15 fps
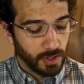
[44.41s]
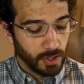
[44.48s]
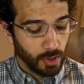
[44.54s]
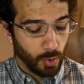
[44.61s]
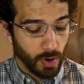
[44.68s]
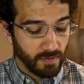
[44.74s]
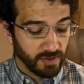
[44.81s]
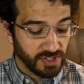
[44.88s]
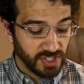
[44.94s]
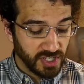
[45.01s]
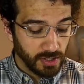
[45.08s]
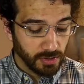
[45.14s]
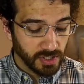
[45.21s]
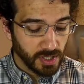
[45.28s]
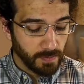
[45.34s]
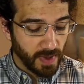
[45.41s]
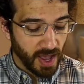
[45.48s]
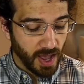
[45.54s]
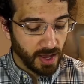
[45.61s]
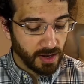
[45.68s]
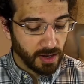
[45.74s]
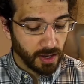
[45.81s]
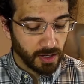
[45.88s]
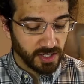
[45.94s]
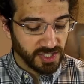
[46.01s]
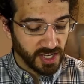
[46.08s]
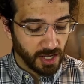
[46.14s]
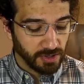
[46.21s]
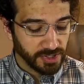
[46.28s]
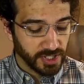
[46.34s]
Whoever steals a man and
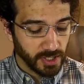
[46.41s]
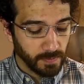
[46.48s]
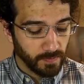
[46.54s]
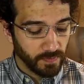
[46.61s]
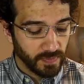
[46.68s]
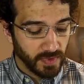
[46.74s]
sells him,